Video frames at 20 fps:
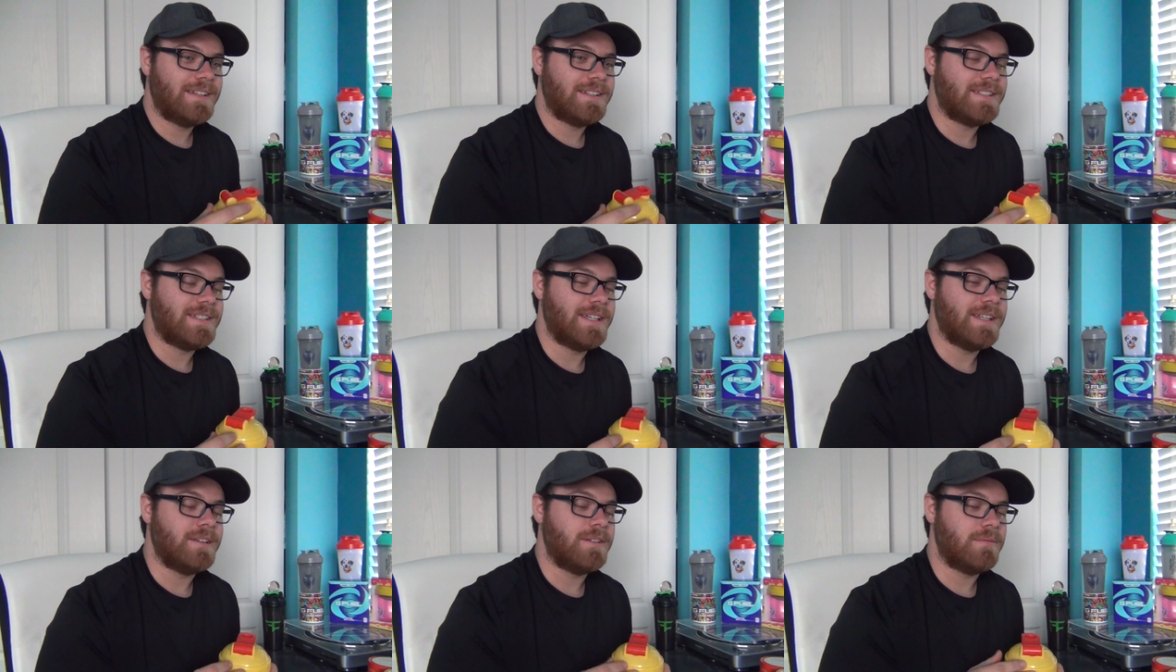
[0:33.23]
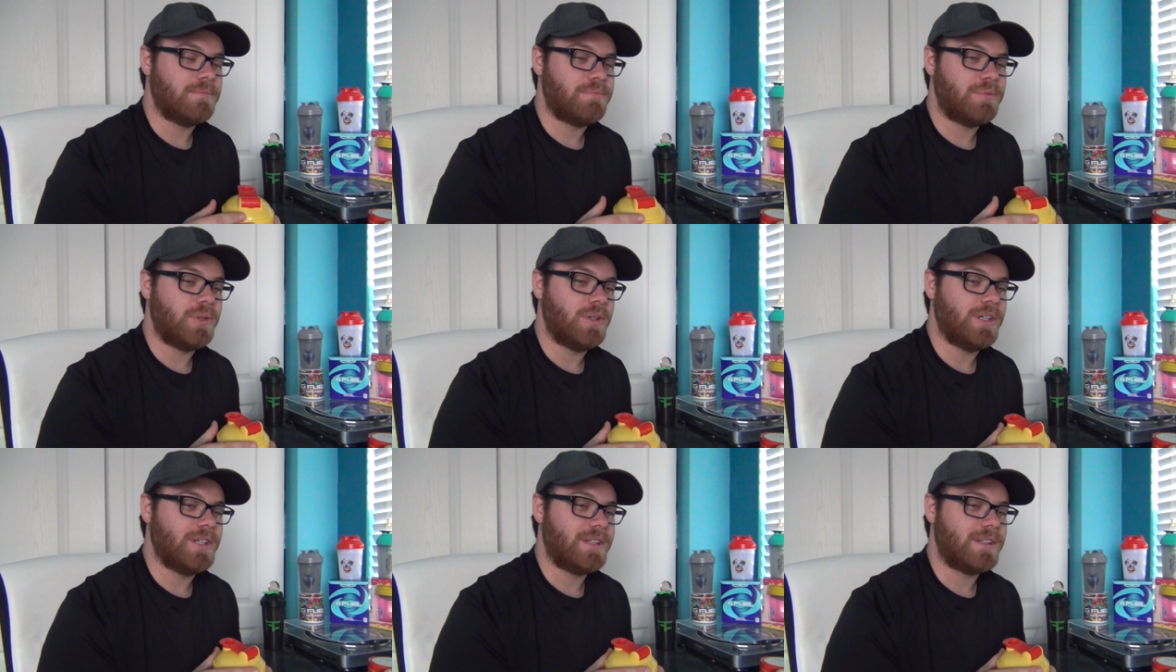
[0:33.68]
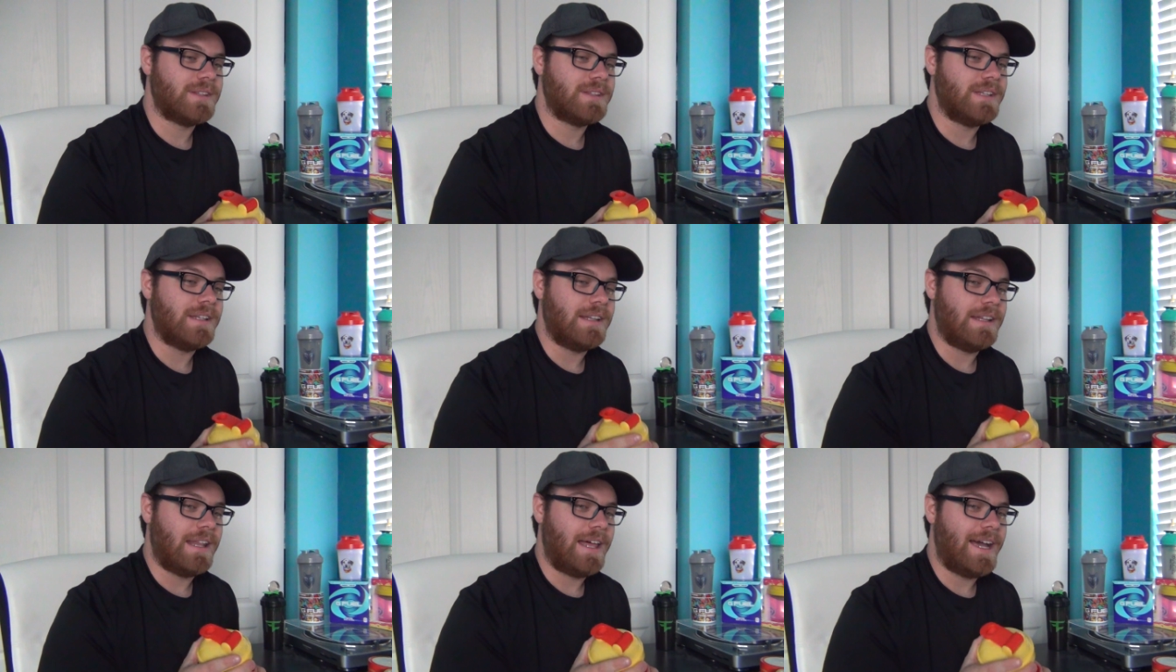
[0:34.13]
didn't put
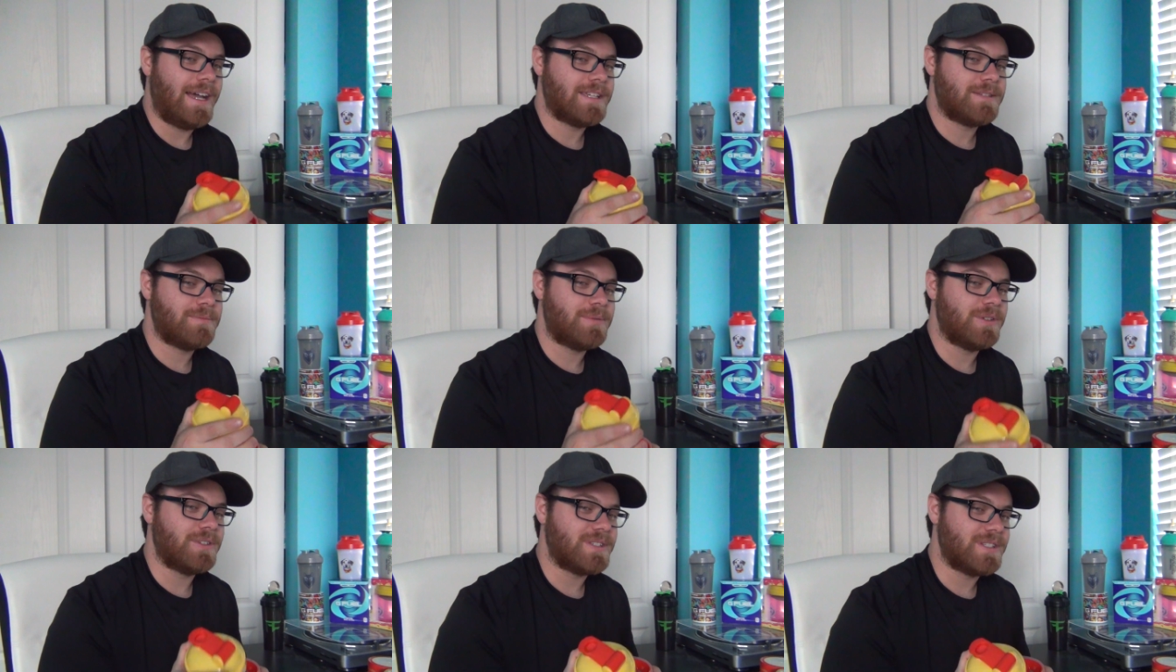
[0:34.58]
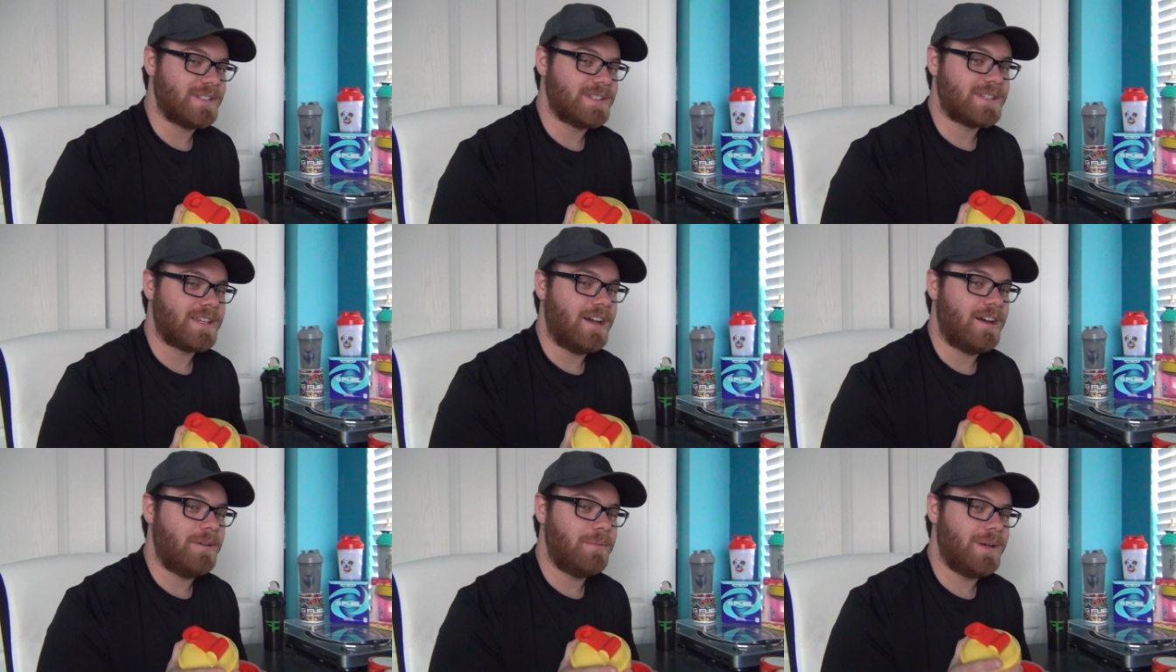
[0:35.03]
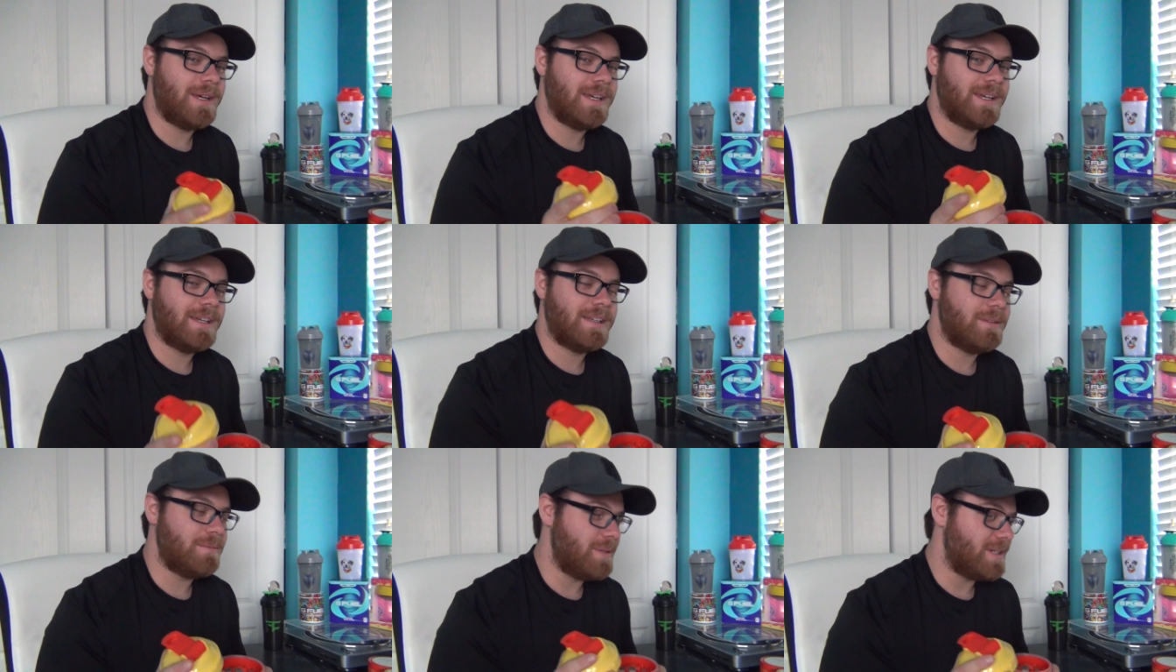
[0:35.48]
the last person's
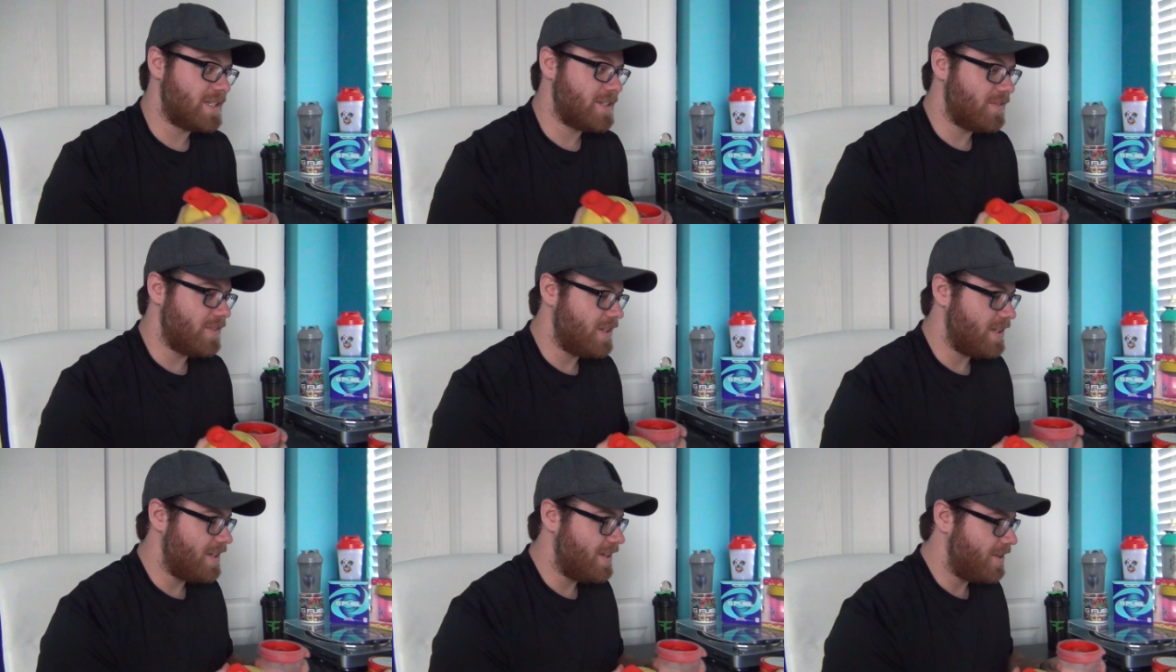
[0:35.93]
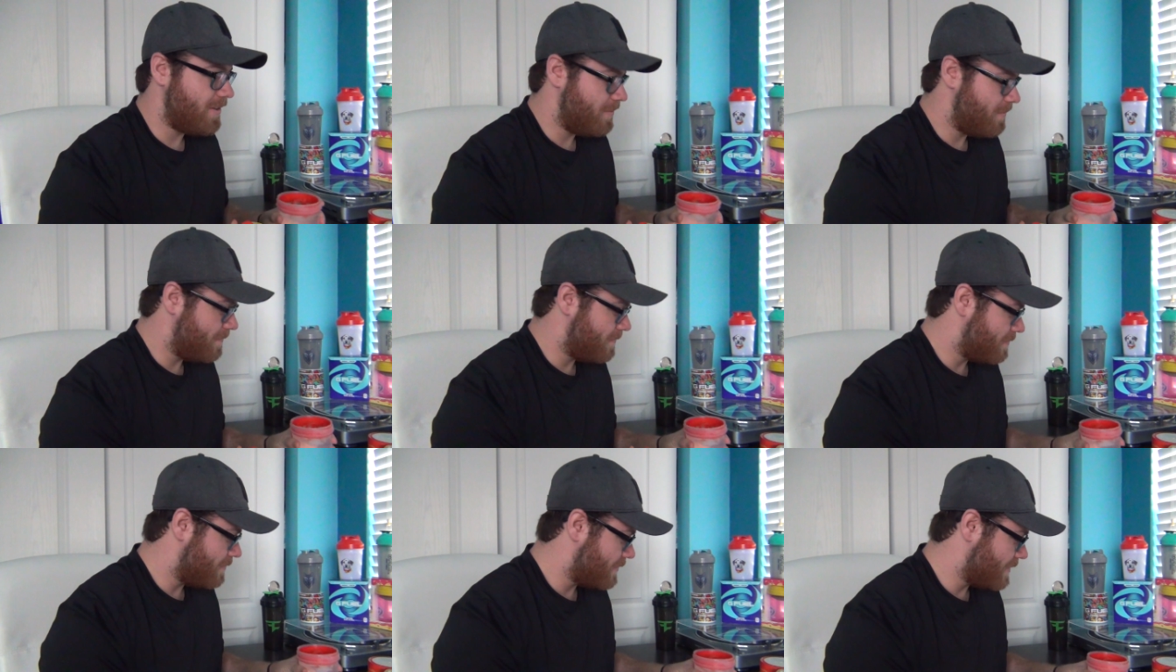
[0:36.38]
comment in a mix video.